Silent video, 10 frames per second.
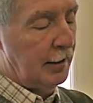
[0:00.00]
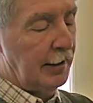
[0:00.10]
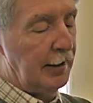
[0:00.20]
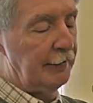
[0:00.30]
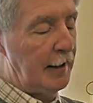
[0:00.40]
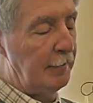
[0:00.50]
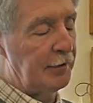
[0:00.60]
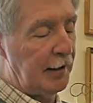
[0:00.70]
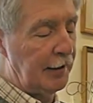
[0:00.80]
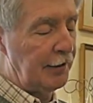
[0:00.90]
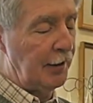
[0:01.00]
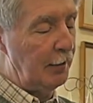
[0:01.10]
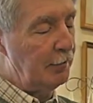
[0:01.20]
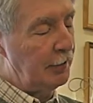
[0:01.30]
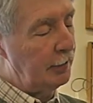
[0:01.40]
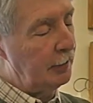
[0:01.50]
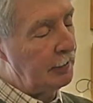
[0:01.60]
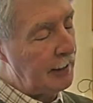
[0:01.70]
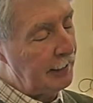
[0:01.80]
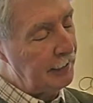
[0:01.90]
ear flaps like so and you look
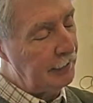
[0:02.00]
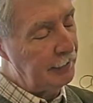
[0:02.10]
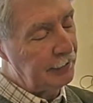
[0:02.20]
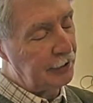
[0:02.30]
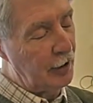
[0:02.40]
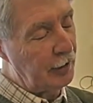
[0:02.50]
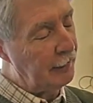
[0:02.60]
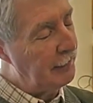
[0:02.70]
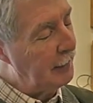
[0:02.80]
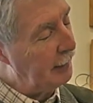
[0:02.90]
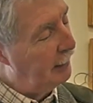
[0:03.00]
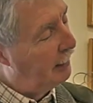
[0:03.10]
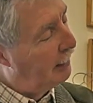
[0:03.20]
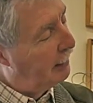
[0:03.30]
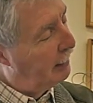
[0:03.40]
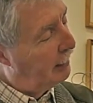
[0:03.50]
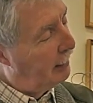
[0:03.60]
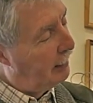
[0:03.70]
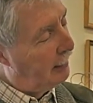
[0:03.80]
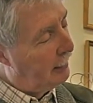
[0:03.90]
like your jock of the
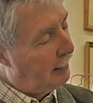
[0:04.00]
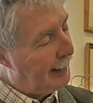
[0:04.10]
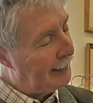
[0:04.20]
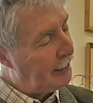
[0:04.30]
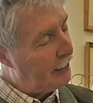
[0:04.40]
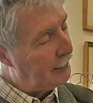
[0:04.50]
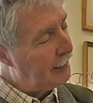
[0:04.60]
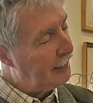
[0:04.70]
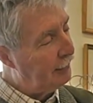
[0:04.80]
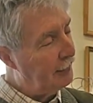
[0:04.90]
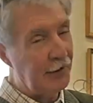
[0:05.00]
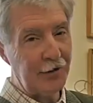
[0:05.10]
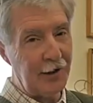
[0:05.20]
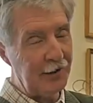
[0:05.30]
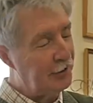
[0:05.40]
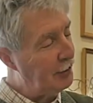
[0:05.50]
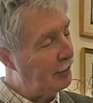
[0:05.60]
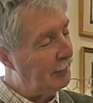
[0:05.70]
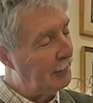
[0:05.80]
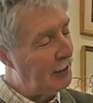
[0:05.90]
Antarctic, or in this case jock
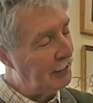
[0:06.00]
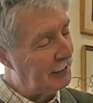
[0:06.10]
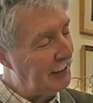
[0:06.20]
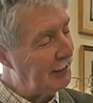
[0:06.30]
of the Arctic.